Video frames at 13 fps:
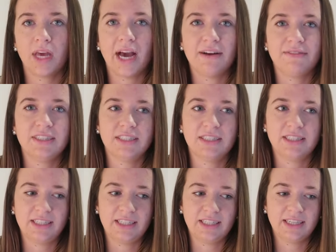
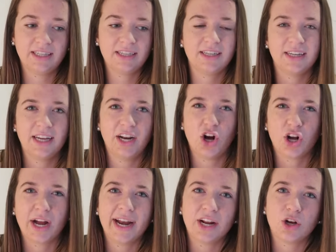obviously it all
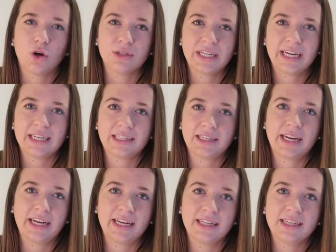kind of goes hand in
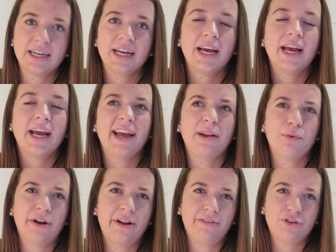hand, and
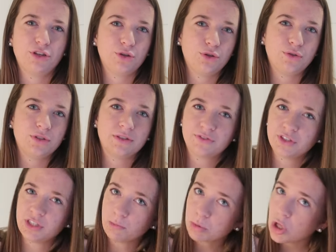whatever you use for
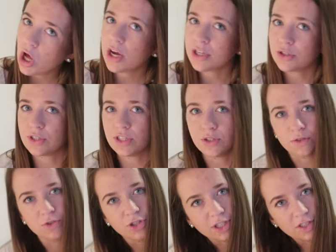your blog you can
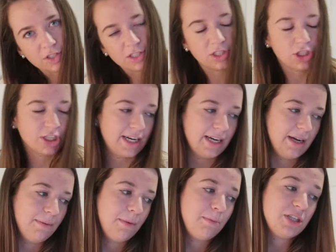use for your
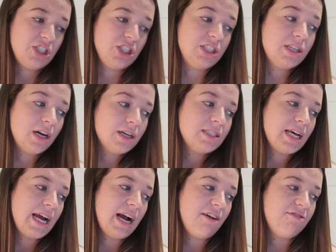Instagram. But she does
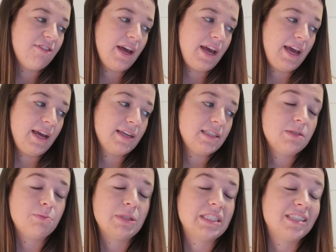have a
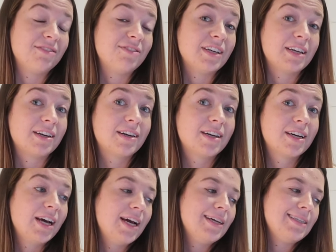specific
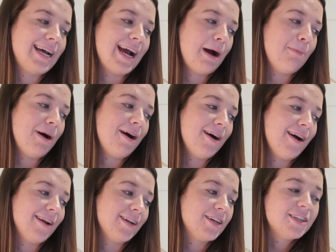tab
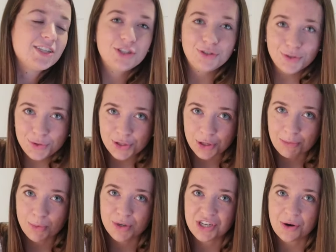on
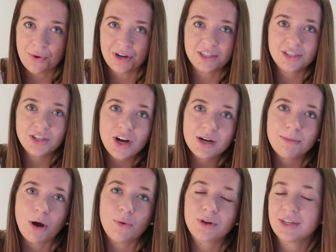YouTube, which I wanted to talk
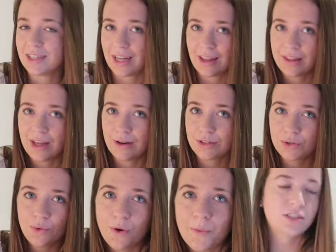about because I thought that was
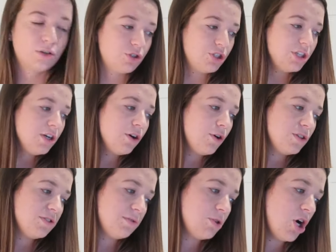cool. So she
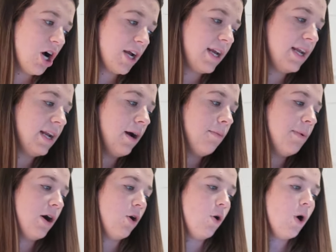goes from talking
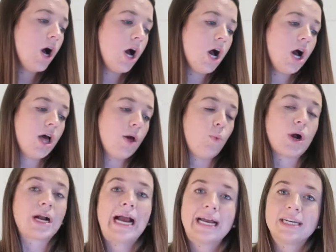about
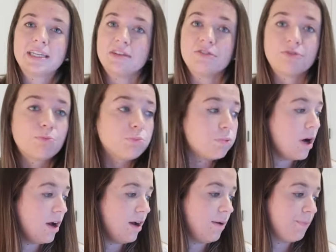what kind of
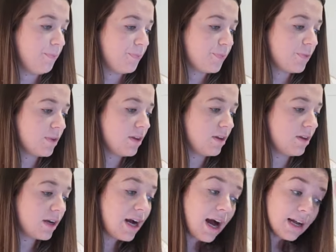
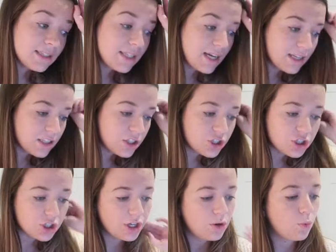content
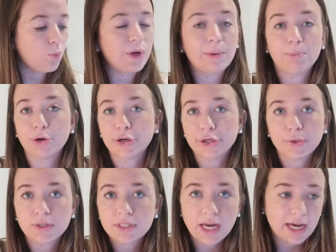should we
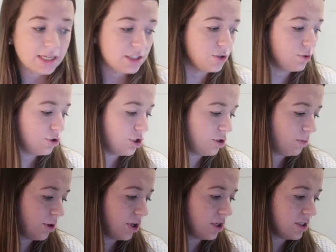produce as
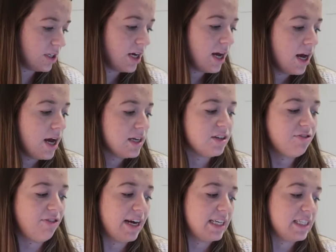YouTubers, to
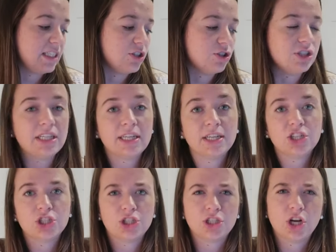finding your niche.
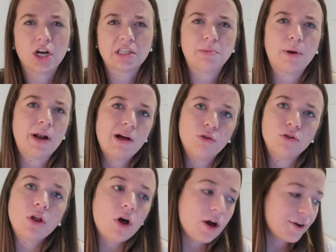She talks about how
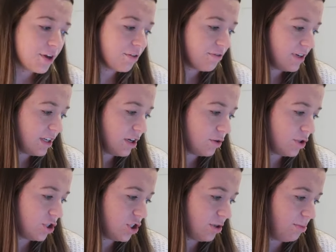long your videos
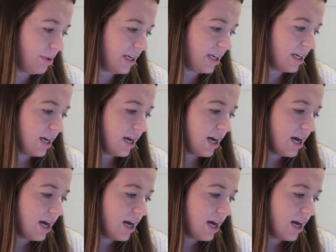should be,